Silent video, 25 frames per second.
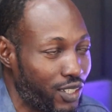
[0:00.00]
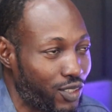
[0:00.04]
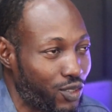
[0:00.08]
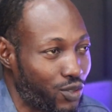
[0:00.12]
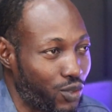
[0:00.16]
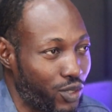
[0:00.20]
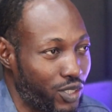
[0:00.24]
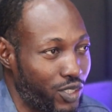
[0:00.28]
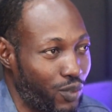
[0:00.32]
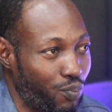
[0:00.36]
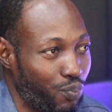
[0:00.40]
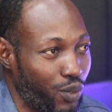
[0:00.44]

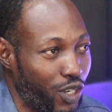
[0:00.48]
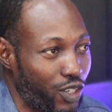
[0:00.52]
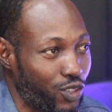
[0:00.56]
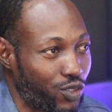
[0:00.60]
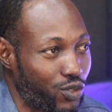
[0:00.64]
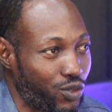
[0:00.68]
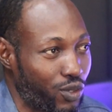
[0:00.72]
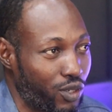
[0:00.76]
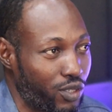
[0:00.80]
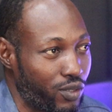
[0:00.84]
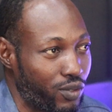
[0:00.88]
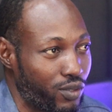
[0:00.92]
So it
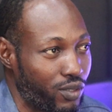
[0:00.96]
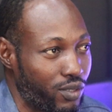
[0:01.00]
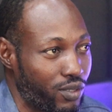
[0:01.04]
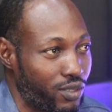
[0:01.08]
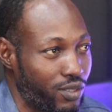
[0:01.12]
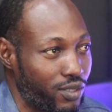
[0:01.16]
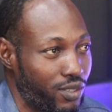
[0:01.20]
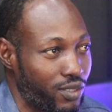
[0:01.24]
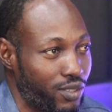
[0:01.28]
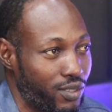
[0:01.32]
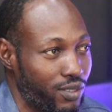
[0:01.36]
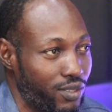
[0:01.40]
depends
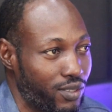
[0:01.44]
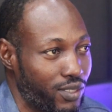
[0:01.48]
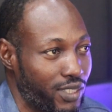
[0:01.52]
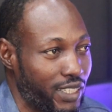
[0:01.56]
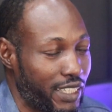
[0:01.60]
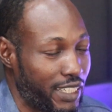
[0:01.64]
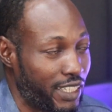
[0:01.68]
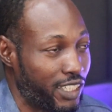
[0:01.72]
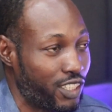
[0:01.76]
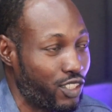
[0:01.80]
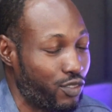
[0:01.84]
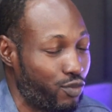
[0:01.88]
on
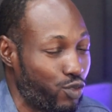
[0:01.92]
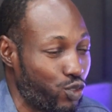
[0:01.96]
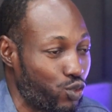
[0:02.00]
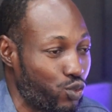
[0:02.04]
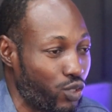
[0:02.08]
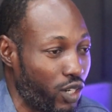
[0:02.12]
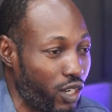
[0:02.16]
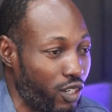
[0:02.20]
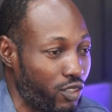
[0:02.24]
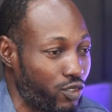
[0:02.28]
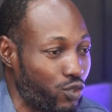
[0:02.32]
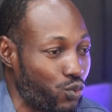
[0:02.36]
the
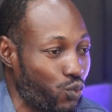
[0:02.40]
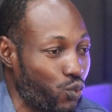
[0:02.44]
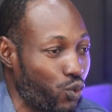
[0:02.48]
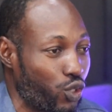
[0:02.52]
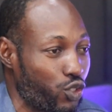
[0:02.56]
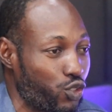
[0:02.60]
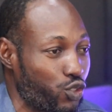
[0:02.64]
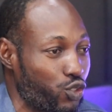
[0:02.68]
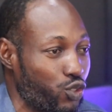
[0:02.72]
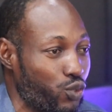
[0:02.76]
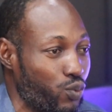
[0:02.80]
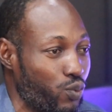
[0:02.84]
individual, the
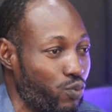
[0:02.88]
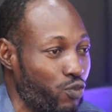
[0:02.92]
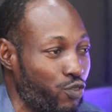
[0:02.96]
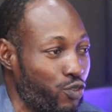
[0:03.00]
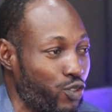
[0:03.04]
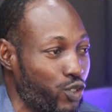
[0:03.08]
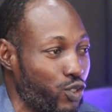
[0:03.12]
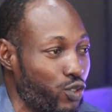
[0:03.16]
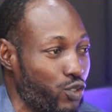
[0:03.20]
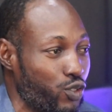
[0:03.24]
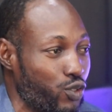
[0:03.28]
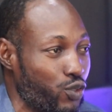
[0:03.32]
one you
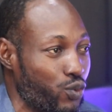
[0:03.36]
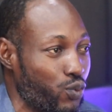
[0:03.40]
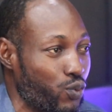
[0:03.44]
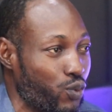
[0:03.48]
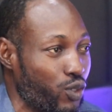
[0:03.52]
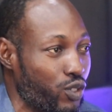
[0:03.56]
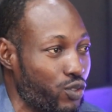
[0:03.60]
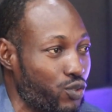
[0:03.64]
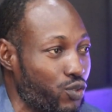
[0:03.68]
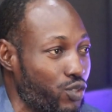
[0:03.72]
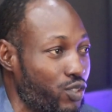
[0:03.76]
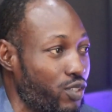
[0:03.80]
feel you
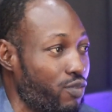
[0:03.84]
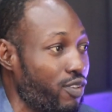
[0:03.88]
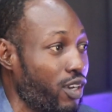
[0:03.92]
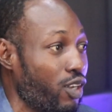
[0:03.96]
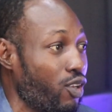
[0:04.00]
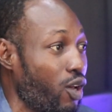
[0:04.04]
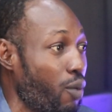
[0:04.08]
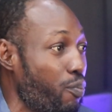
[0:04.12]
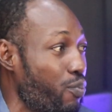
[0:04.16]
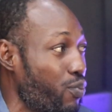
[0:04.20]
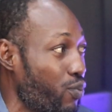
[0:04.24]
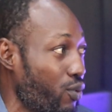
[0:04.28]
want to
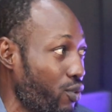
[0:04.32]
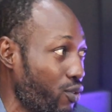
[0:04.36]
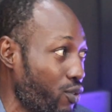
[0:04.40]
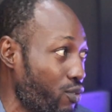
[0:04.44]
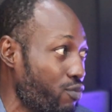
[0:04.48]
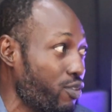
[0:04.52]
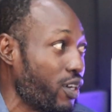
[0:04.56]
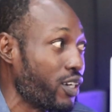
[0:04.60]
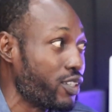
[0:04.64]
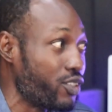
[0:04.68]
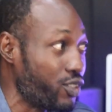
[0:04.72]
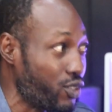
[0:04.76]
develop
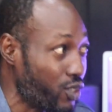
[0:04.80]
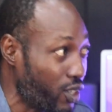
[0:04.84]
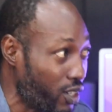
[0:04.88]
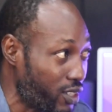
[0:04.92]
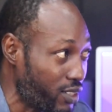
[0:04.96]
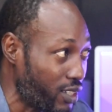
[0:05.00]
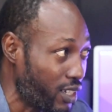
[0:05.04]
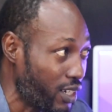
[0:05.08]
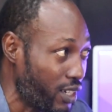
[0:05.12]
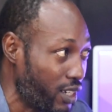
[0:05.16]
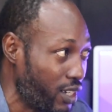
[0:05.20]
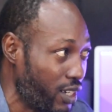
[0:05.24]
over the
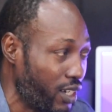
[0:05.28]
other.